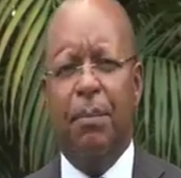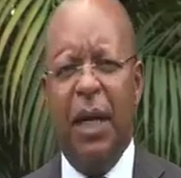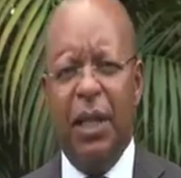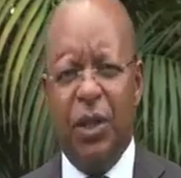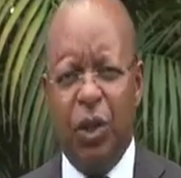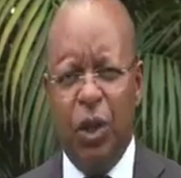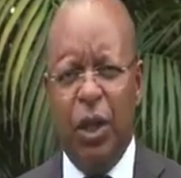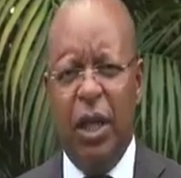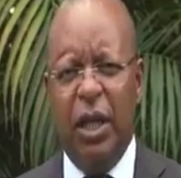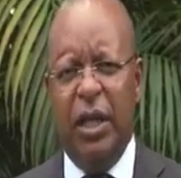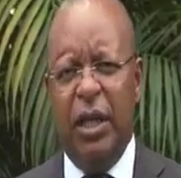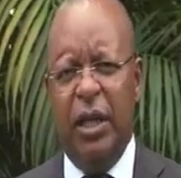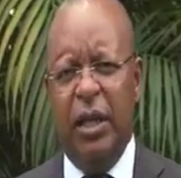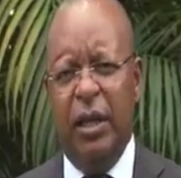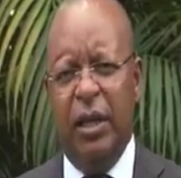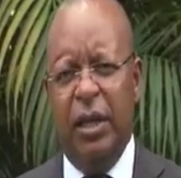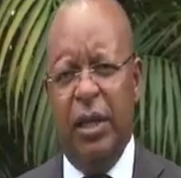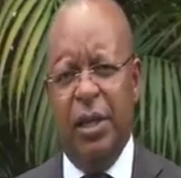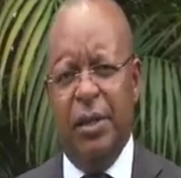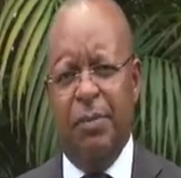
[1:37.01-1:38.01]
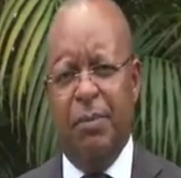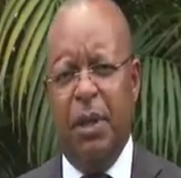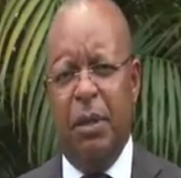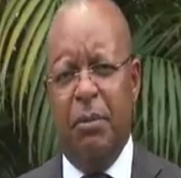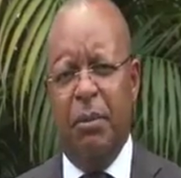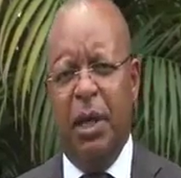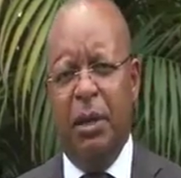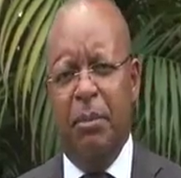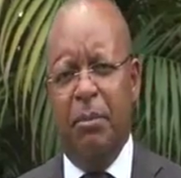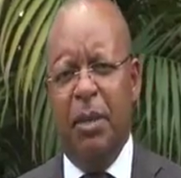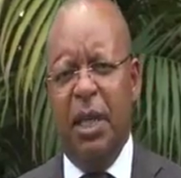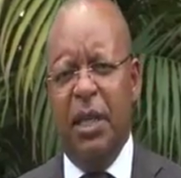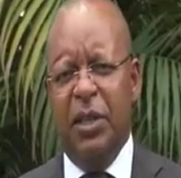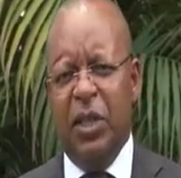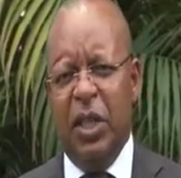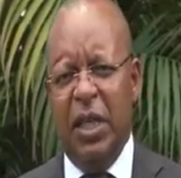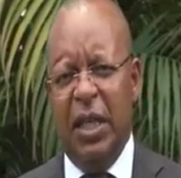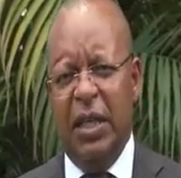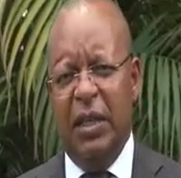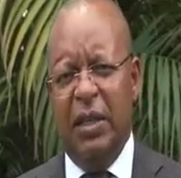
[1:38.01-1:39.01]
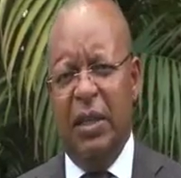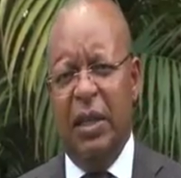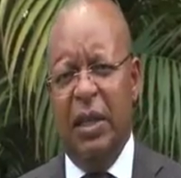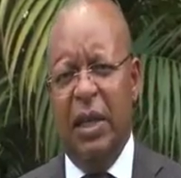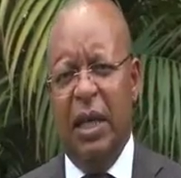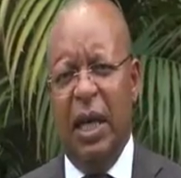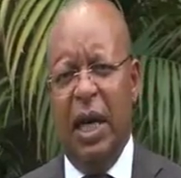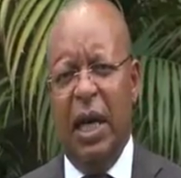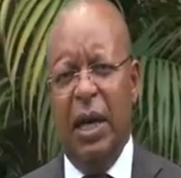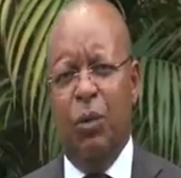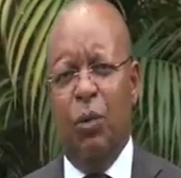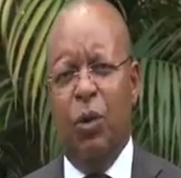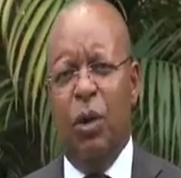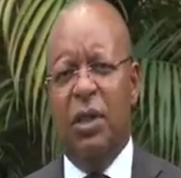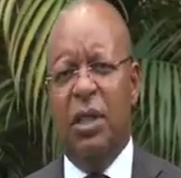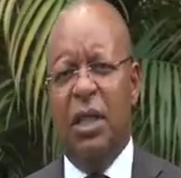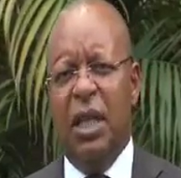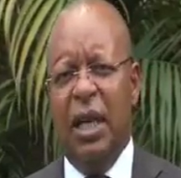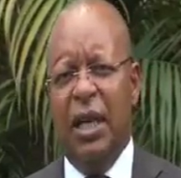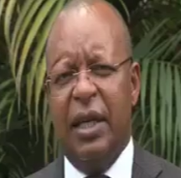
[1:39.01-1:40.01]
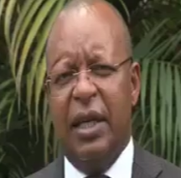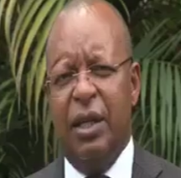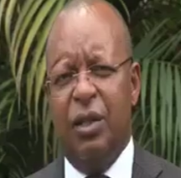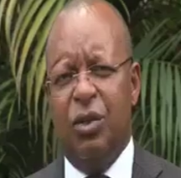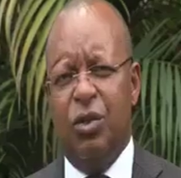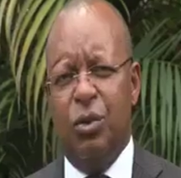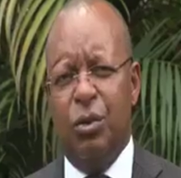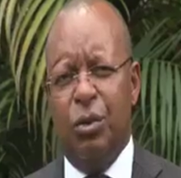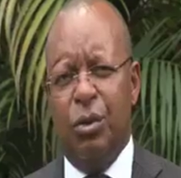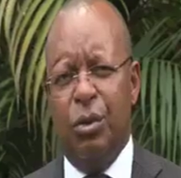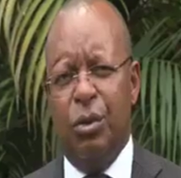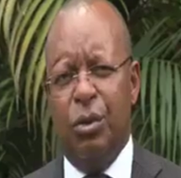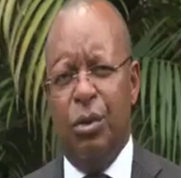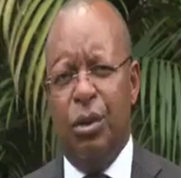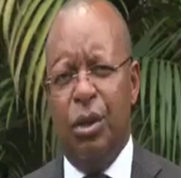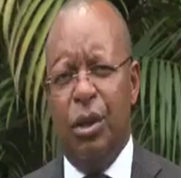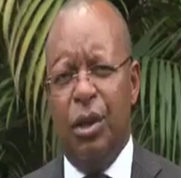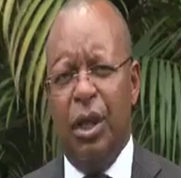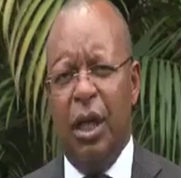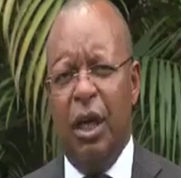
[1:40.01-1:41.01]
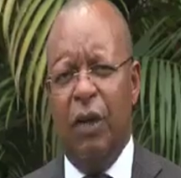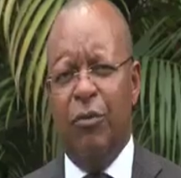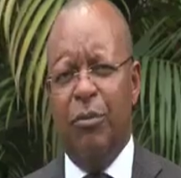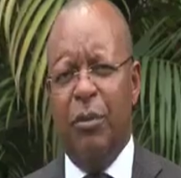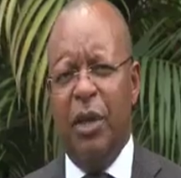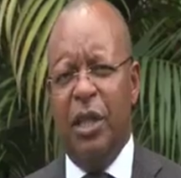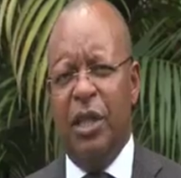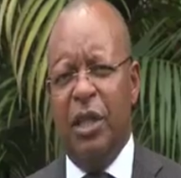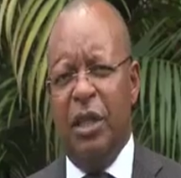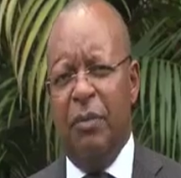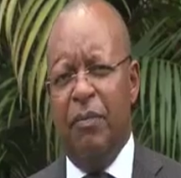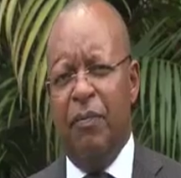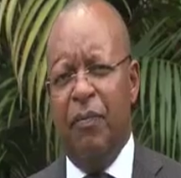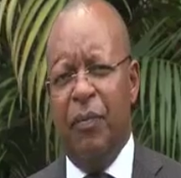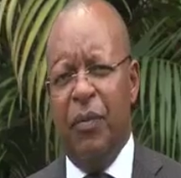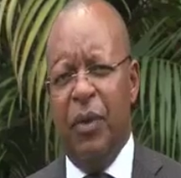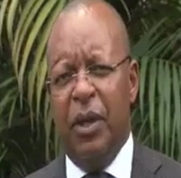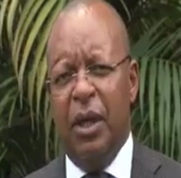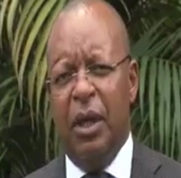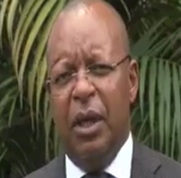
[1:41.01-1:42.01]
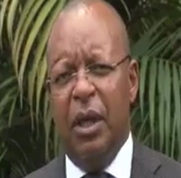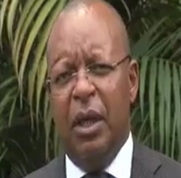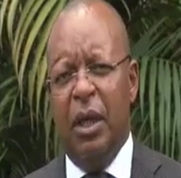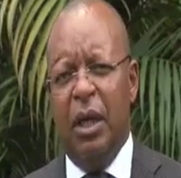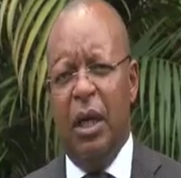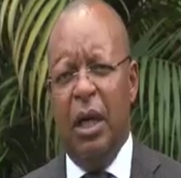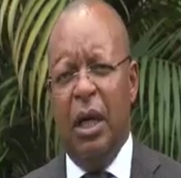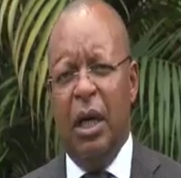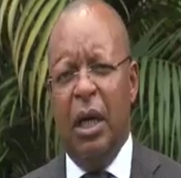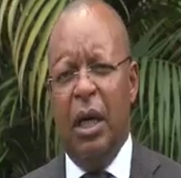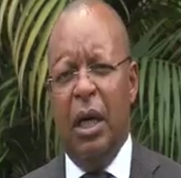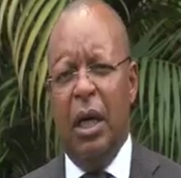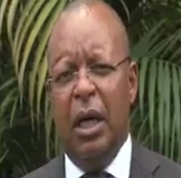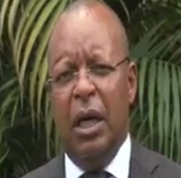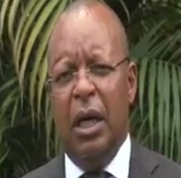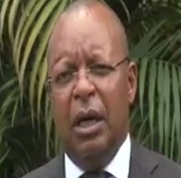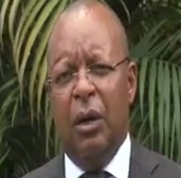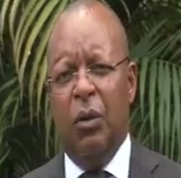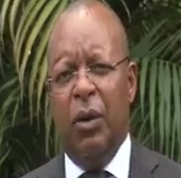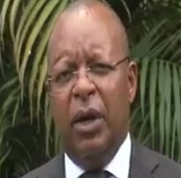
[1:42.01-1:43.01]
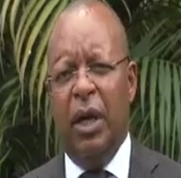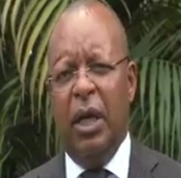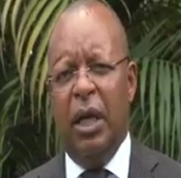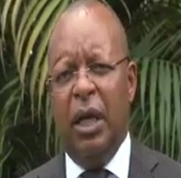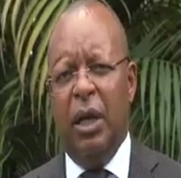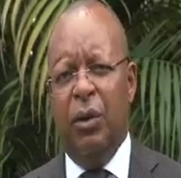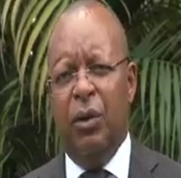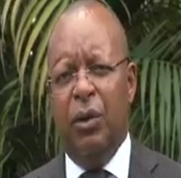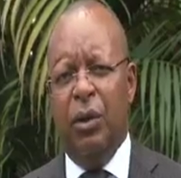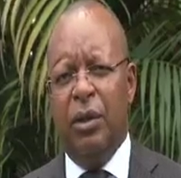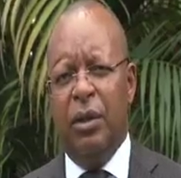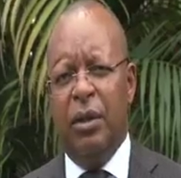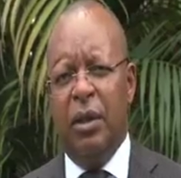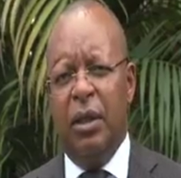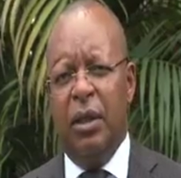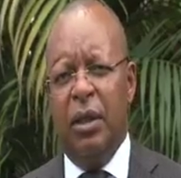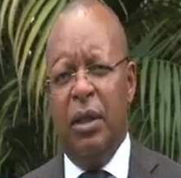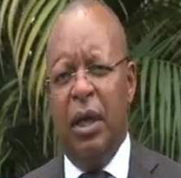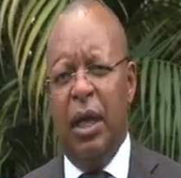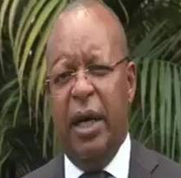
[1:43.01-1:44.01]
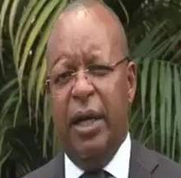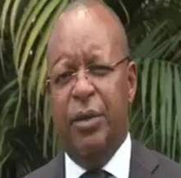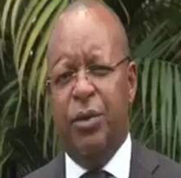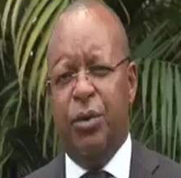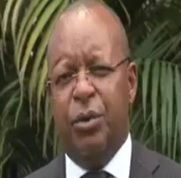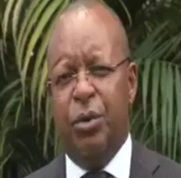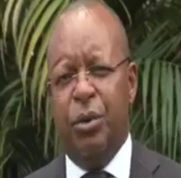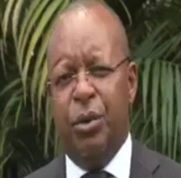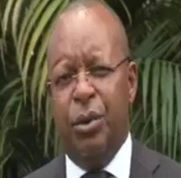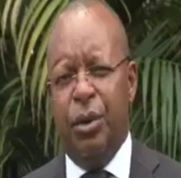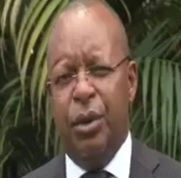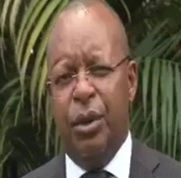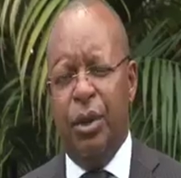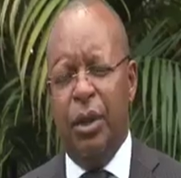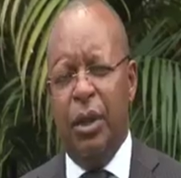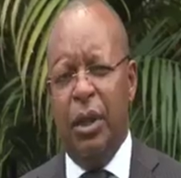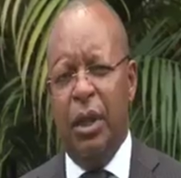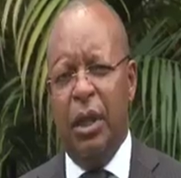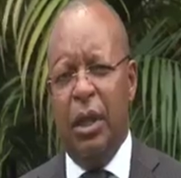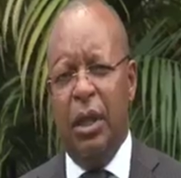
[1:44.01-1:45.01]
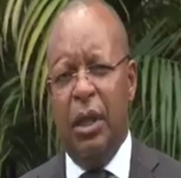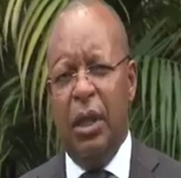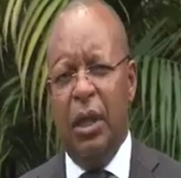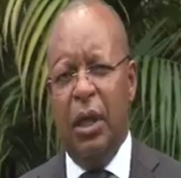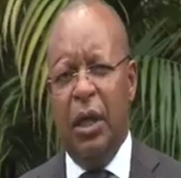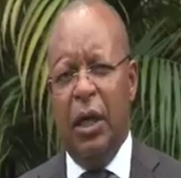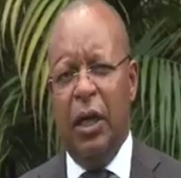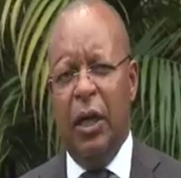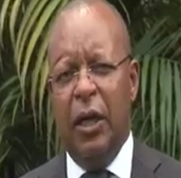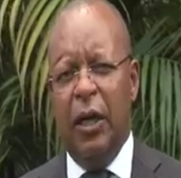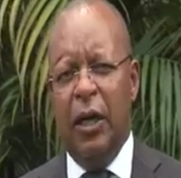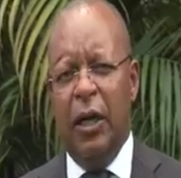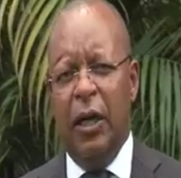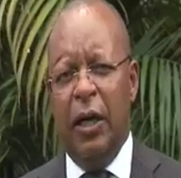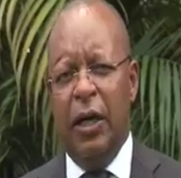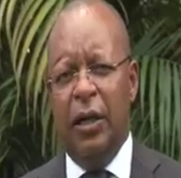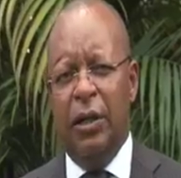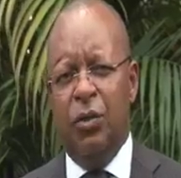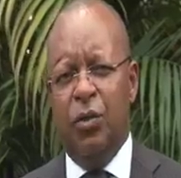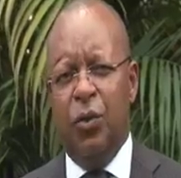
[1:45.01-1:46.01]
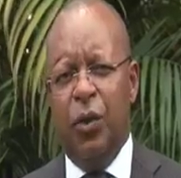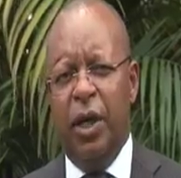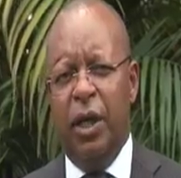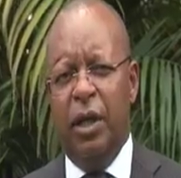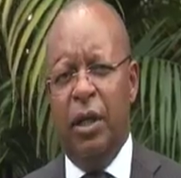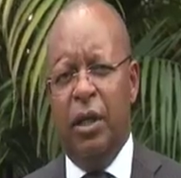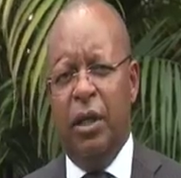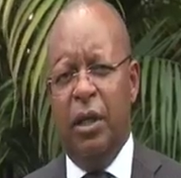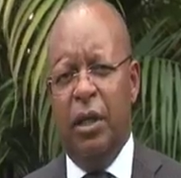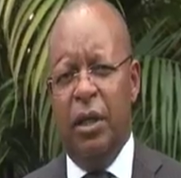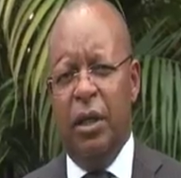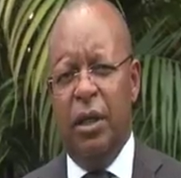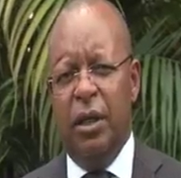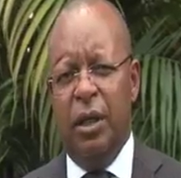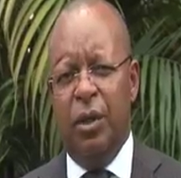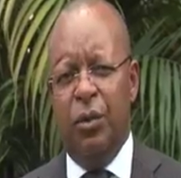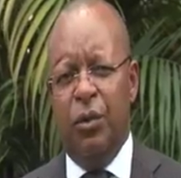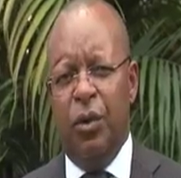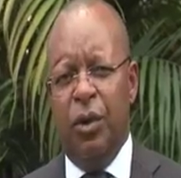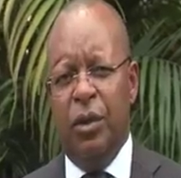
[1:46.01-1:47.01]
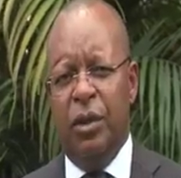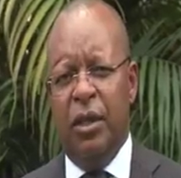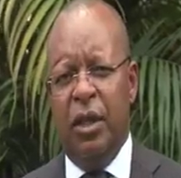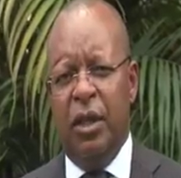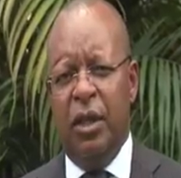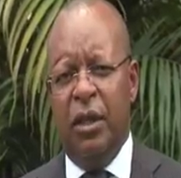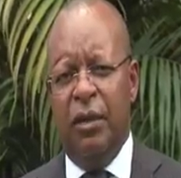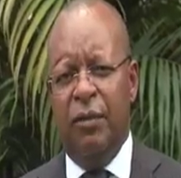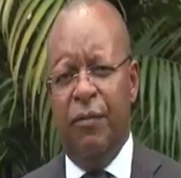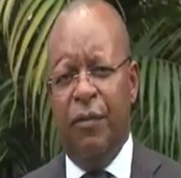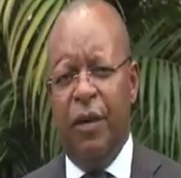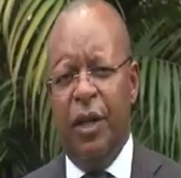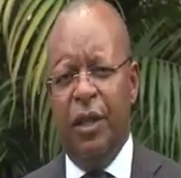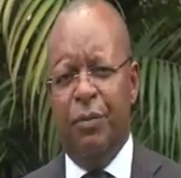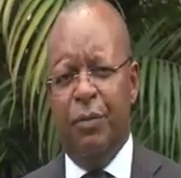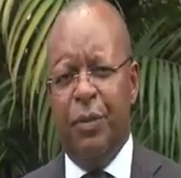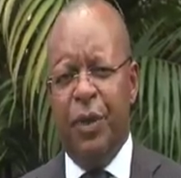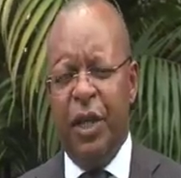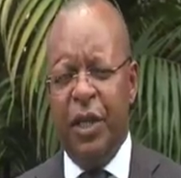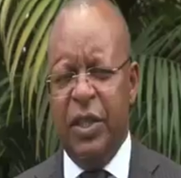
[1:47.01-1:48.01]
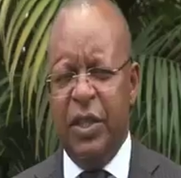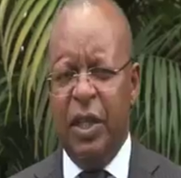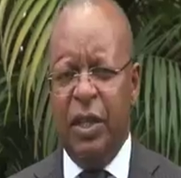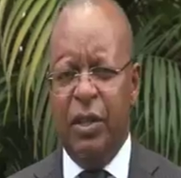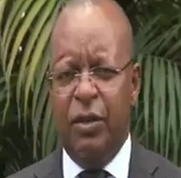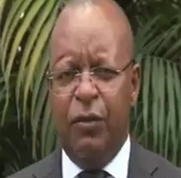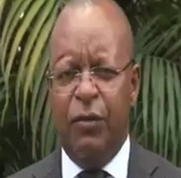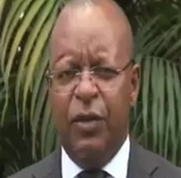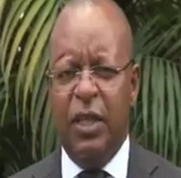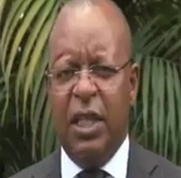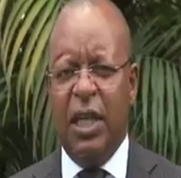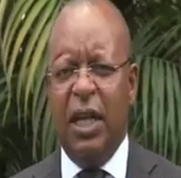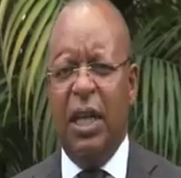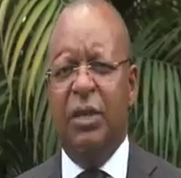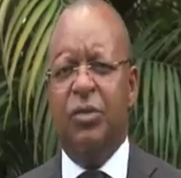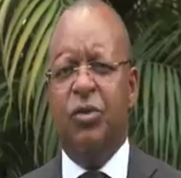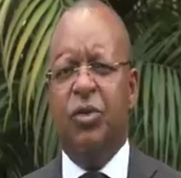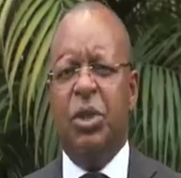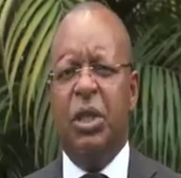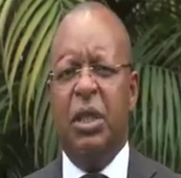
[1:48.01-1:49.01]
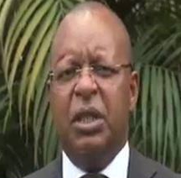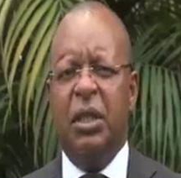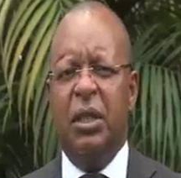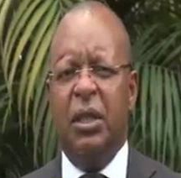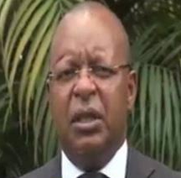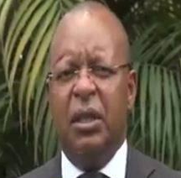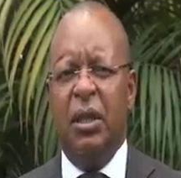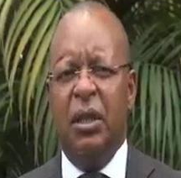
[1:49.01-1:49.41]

Personally, he's been my mentor. I was lucky to have met him uh, while I was in high school uh, and when he was the vice president of this country.